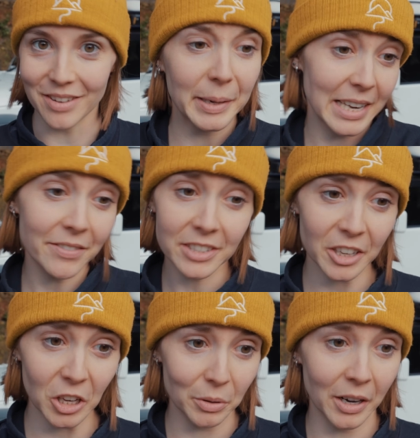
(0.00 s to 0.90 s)
Because I haven't done
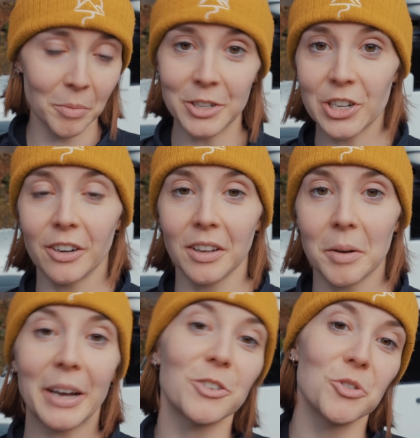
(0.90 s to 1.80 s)
a Q&A on my channel in
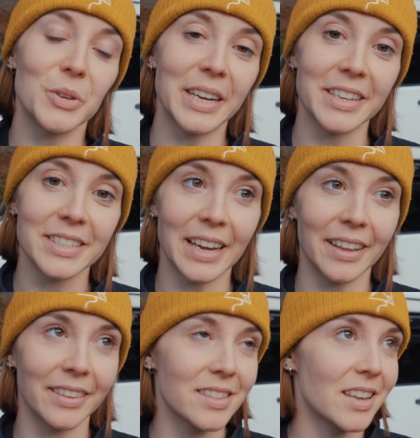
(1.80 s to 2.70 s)
about 2 years,
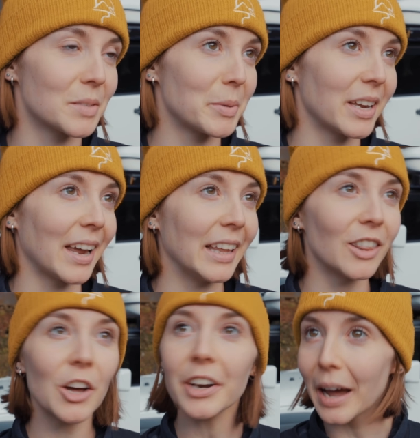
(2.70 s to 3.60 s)
and there's been a
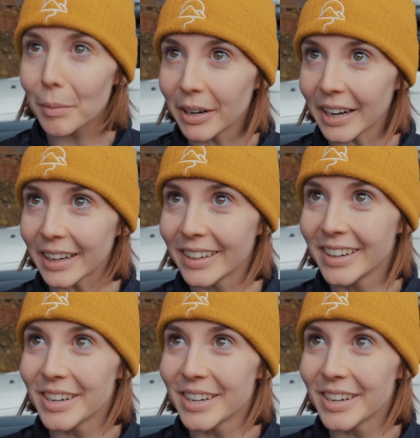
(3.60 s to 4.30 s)
lot happening.